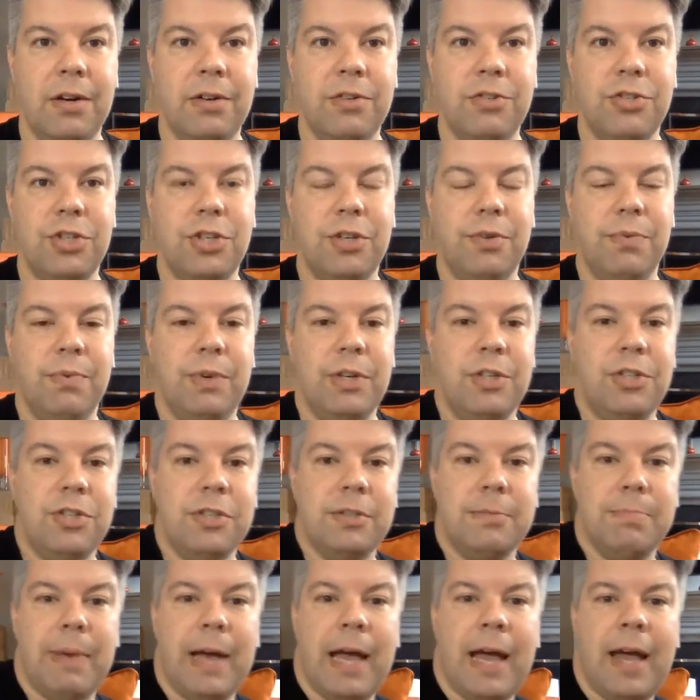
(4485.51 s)
And she
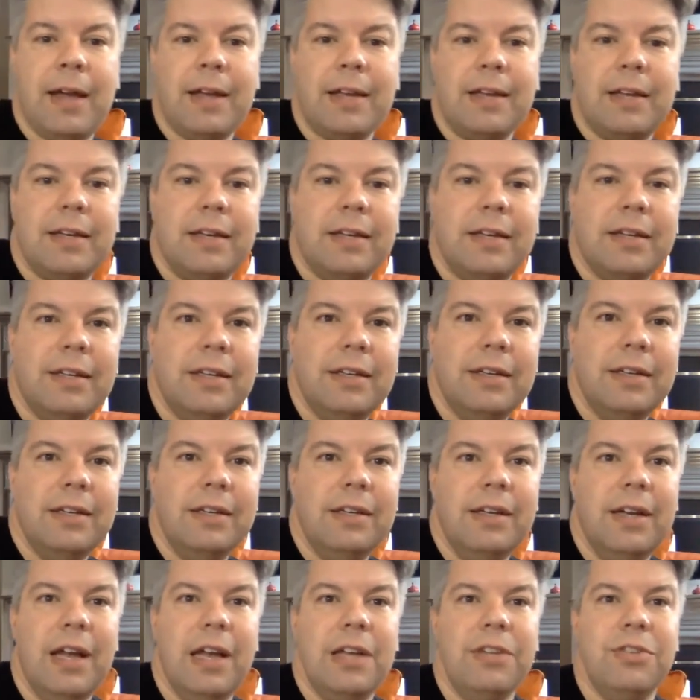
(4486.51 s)
reaches back.
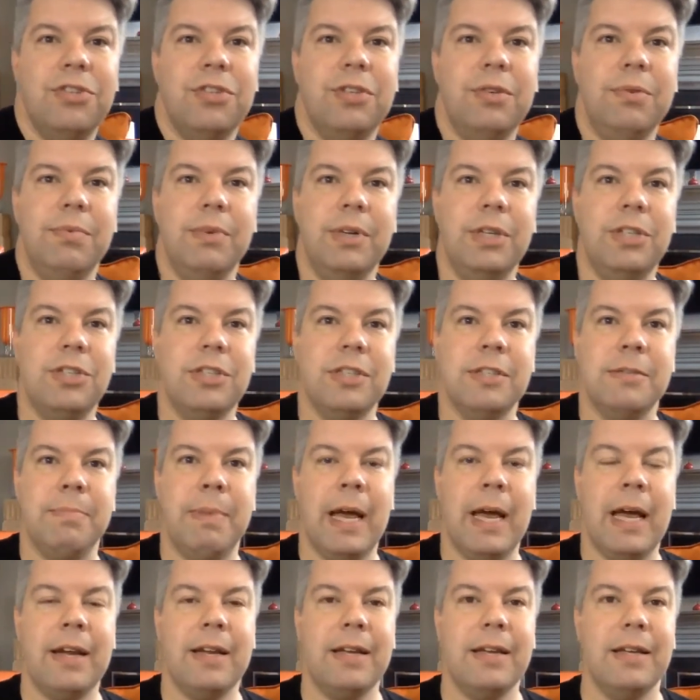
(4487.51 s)
And she reaches
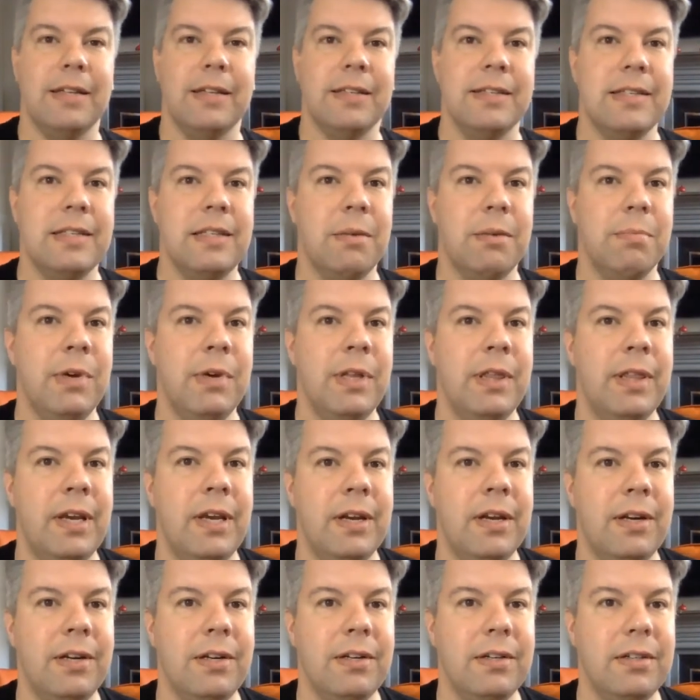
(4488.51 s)
back. Is someone
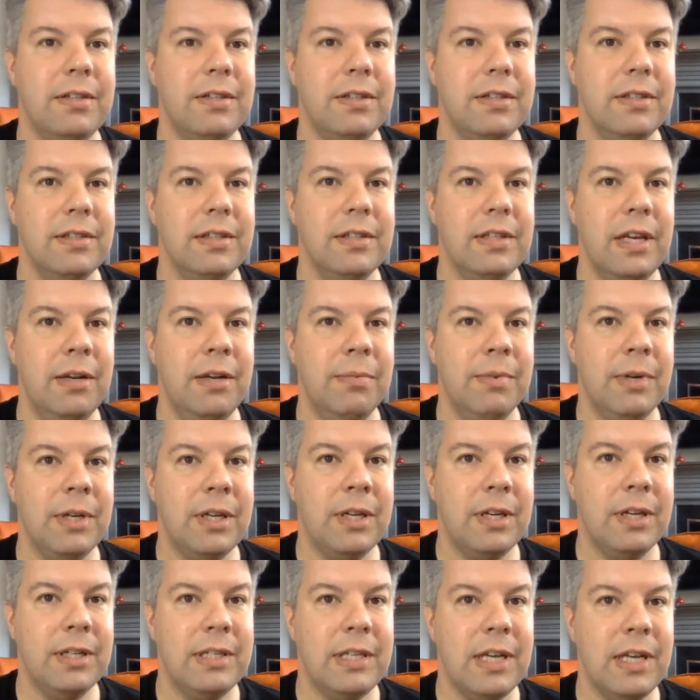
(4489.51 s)
there? Anyone
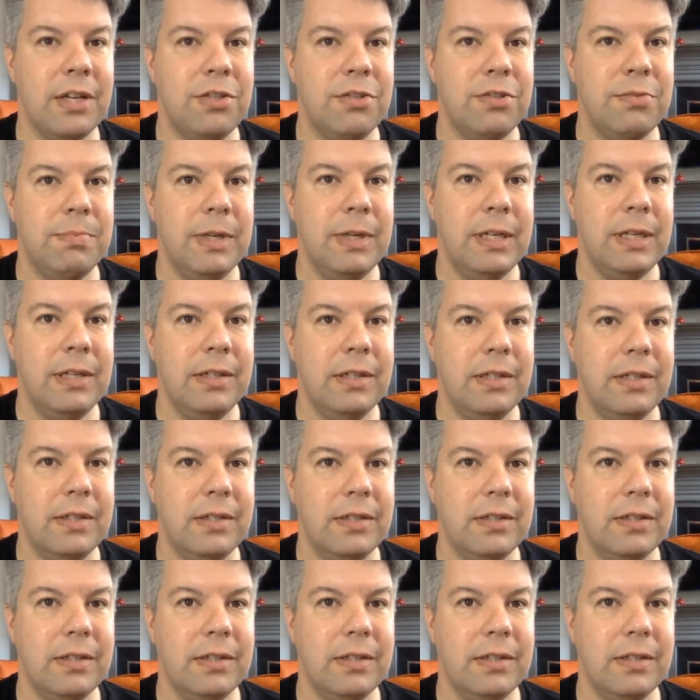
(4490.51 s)
going to touch me?